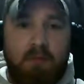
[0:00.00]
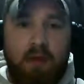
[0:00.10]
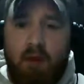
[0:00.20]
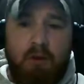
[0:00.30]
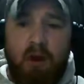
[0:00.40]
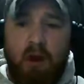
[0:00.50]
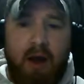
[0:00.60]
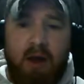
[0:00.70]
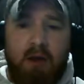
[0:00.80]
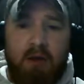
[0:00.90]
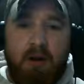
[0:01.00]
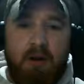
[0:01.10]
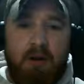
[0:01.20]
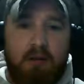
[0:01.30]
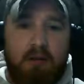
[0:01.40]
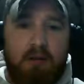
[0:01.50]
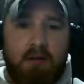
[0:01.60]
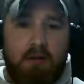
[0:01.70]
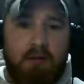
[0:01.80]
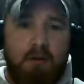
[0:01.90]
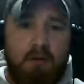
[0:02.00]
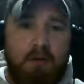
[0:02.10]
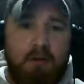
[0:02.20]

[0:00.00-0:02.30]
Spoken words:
Or it's an assistant you talk to.